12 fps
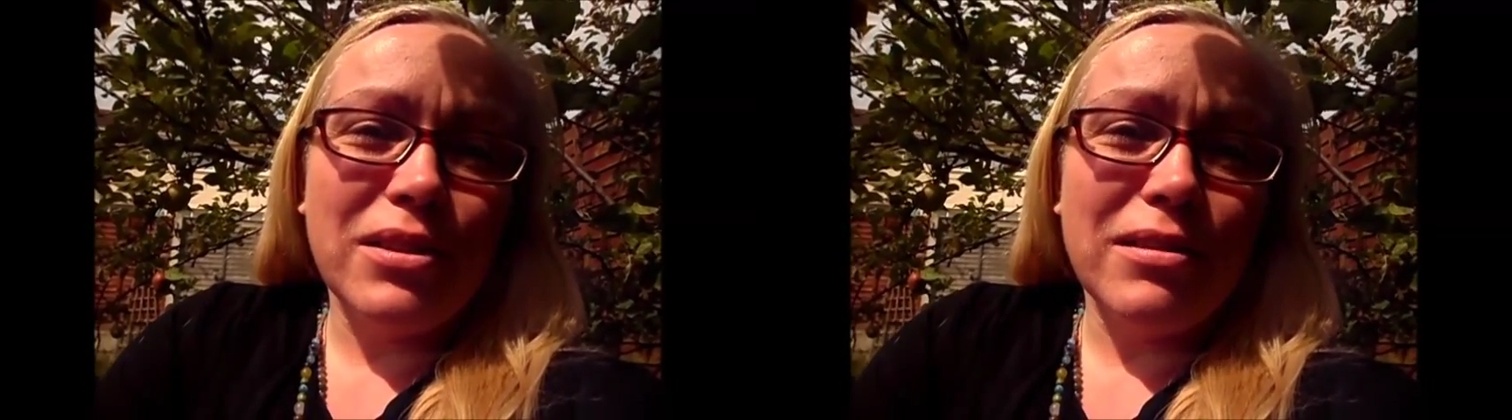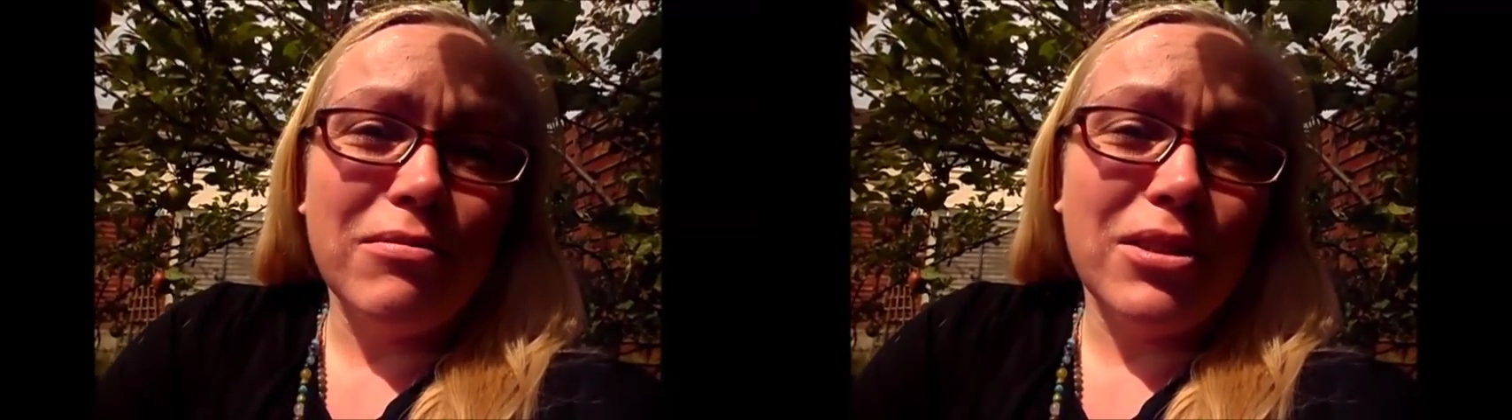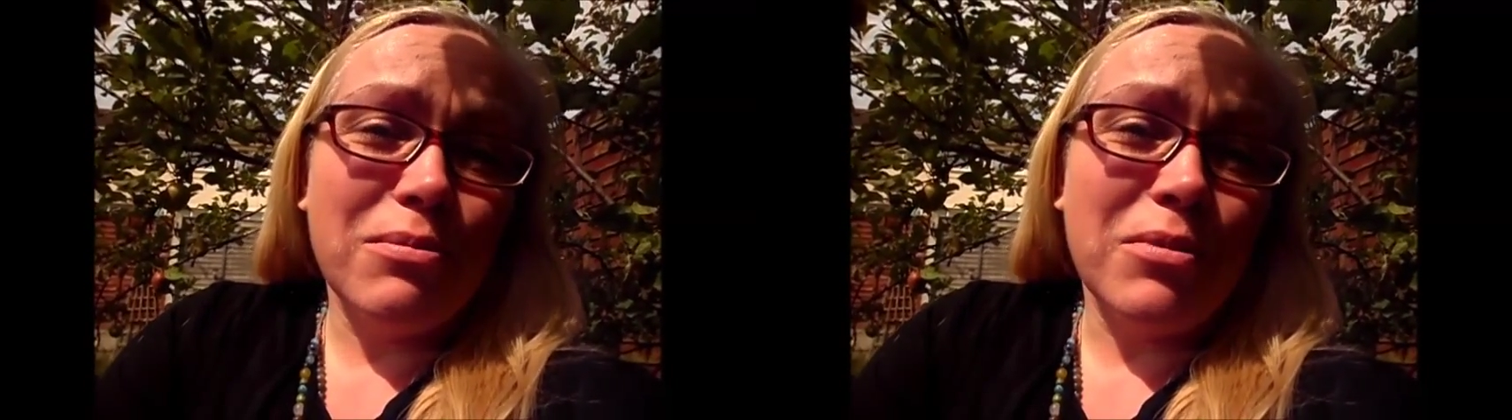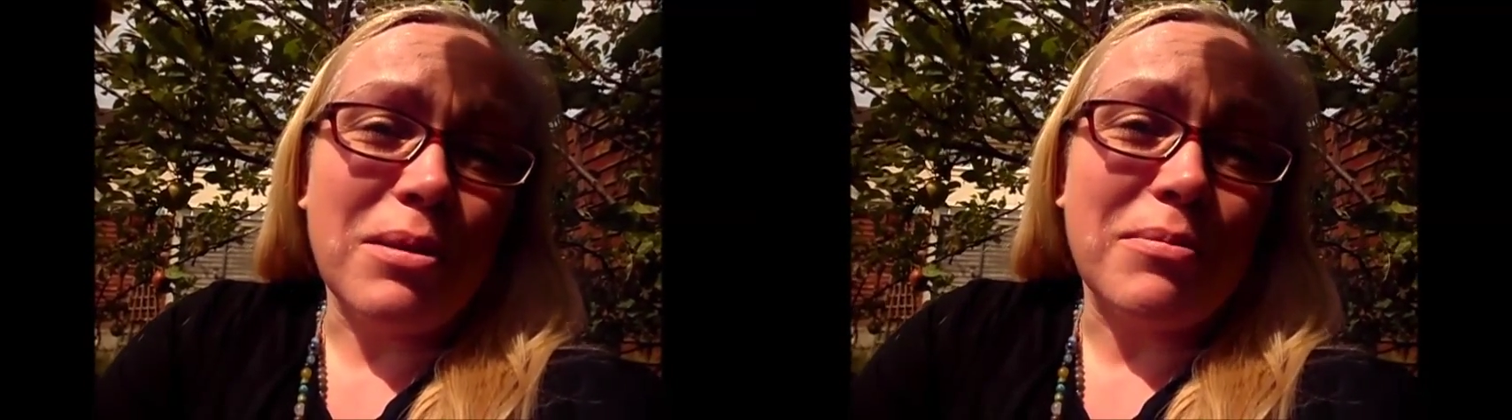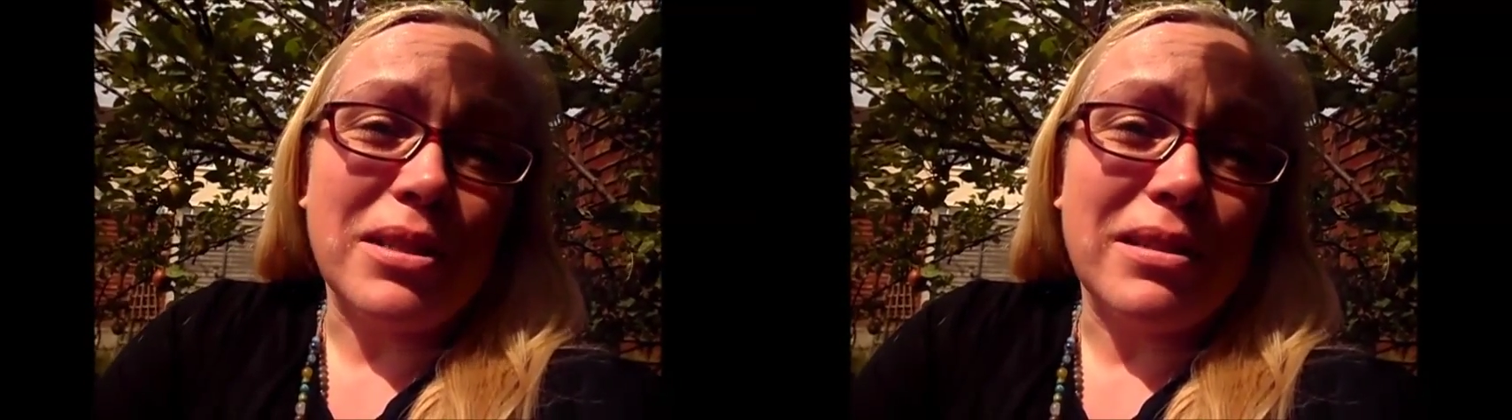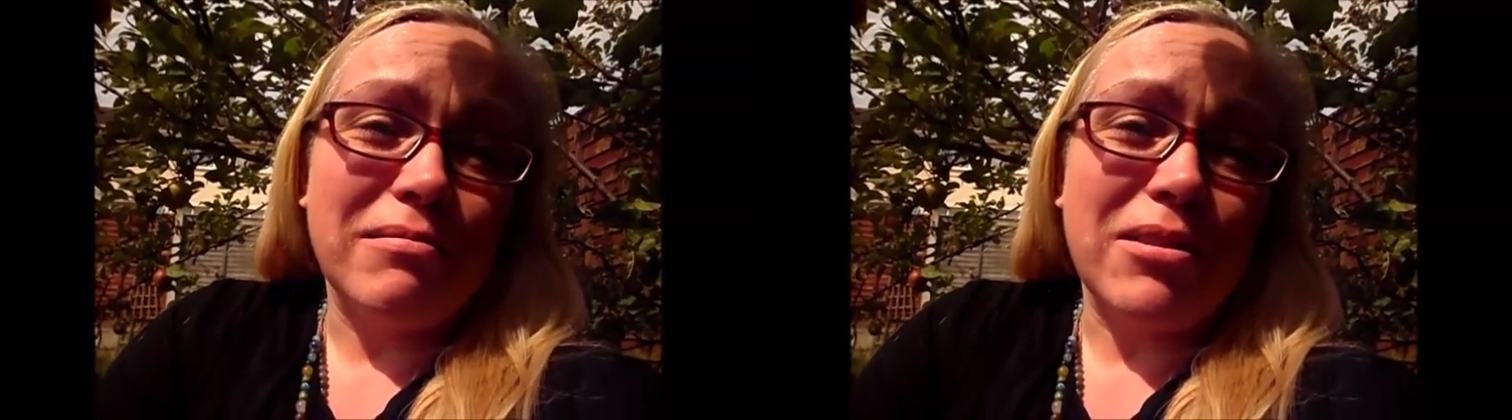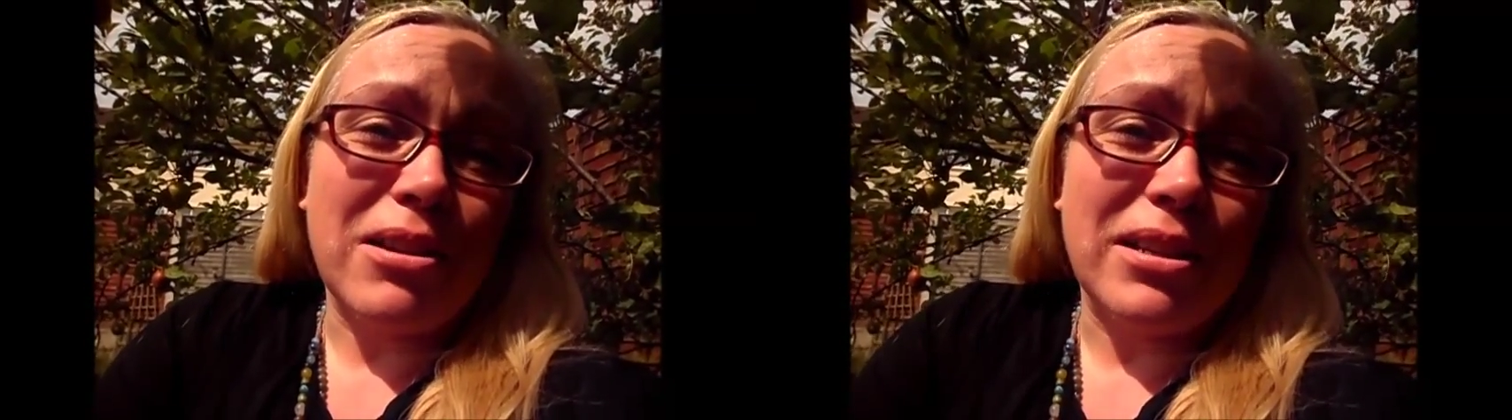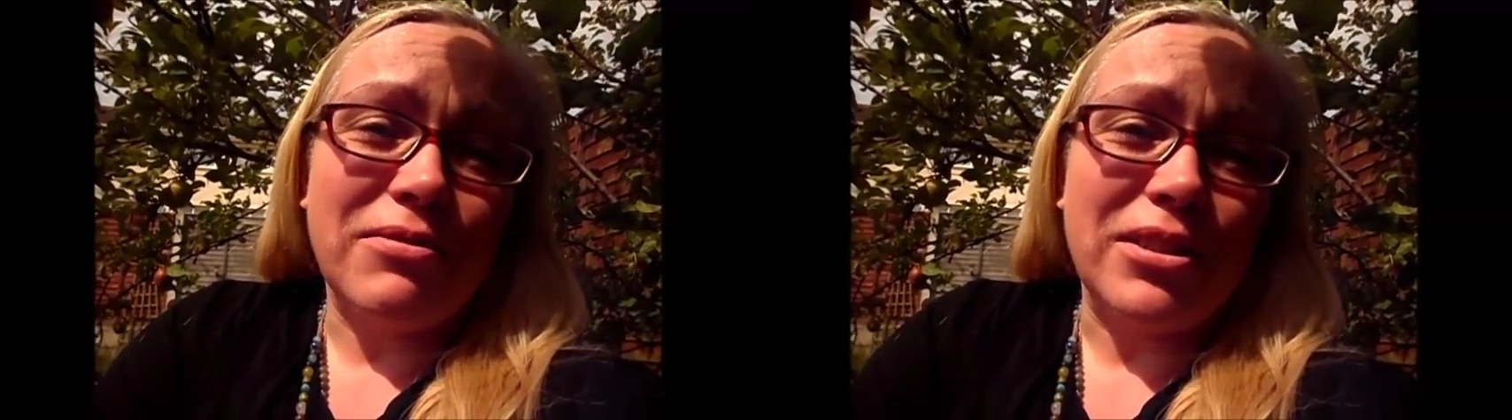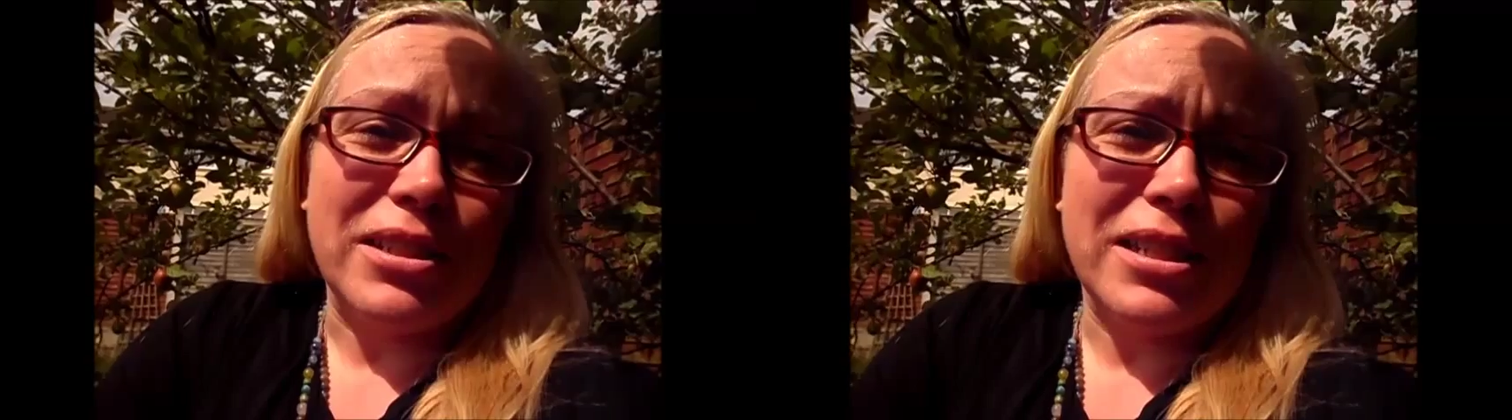sometimes not
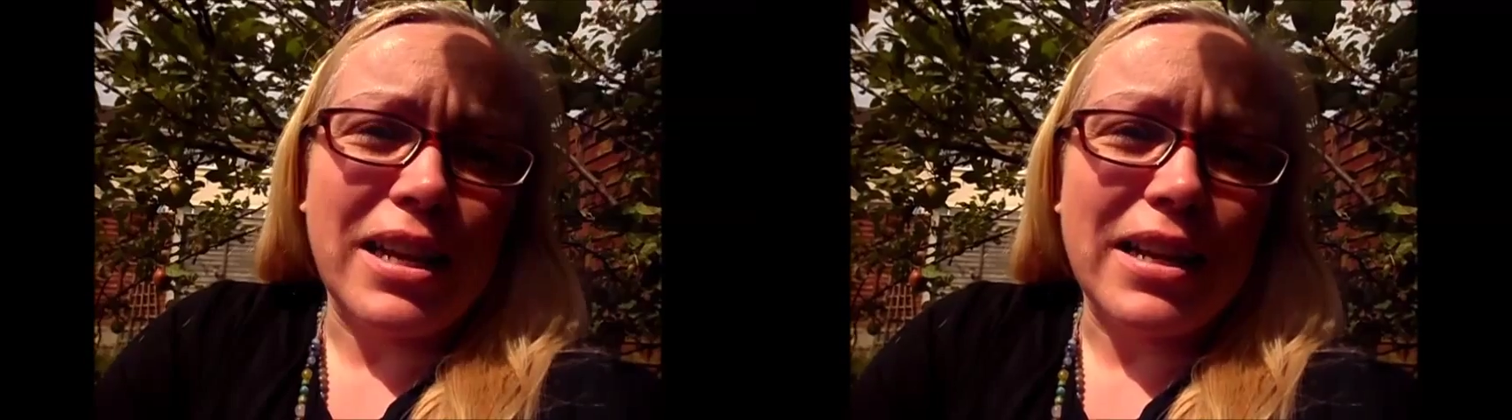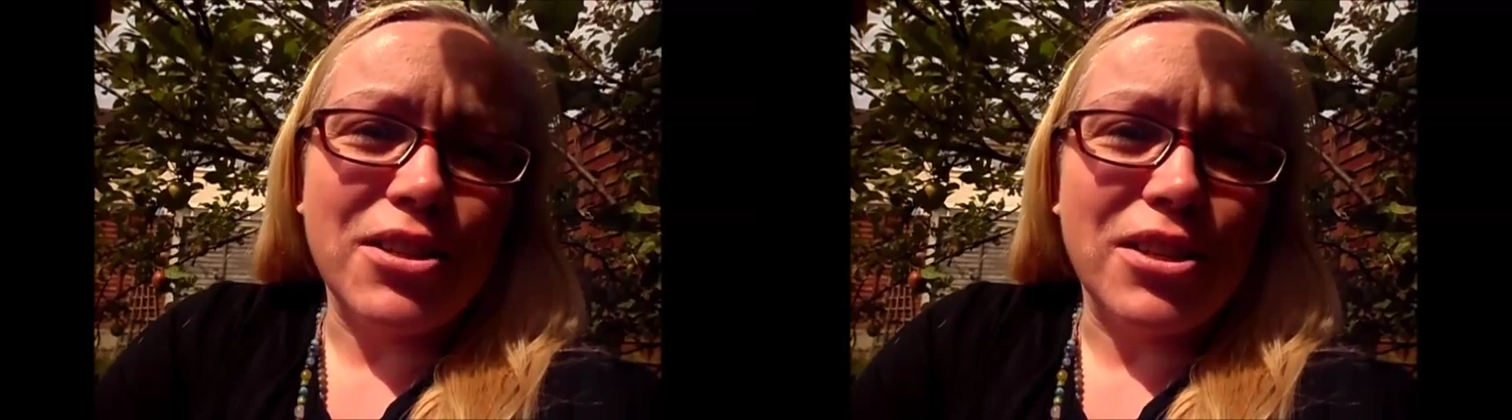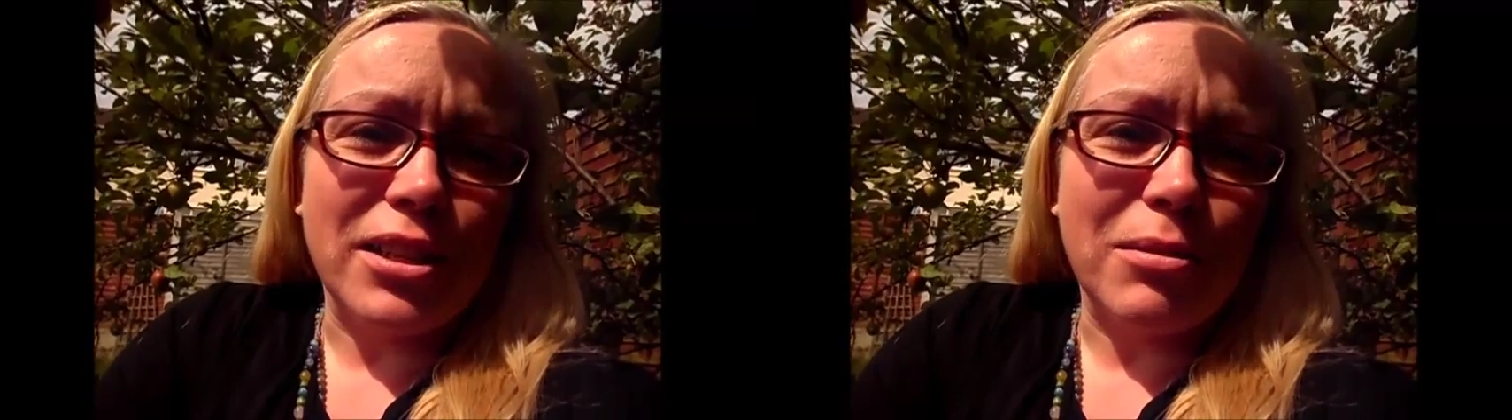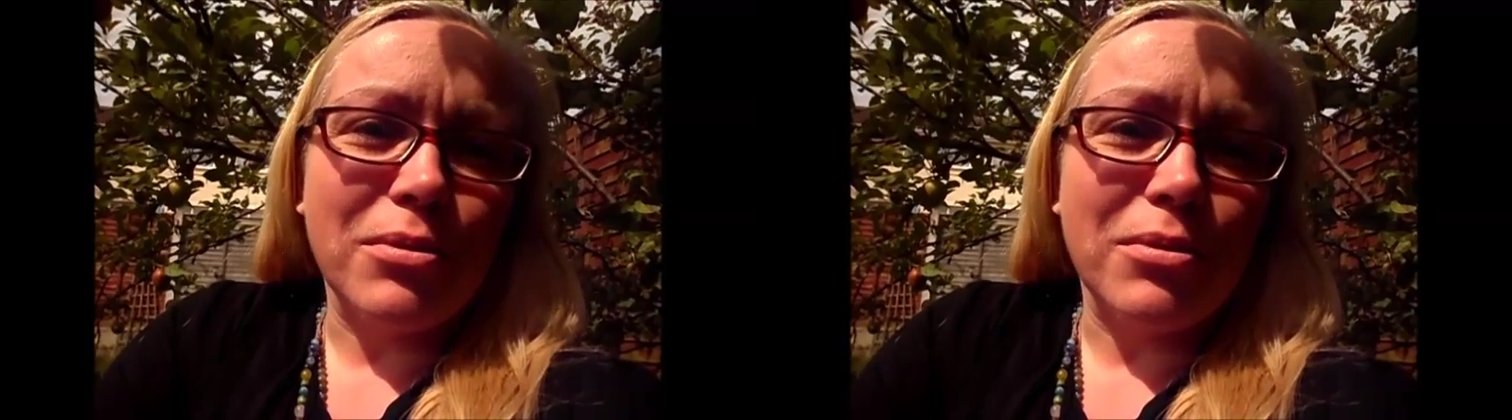even intentionally,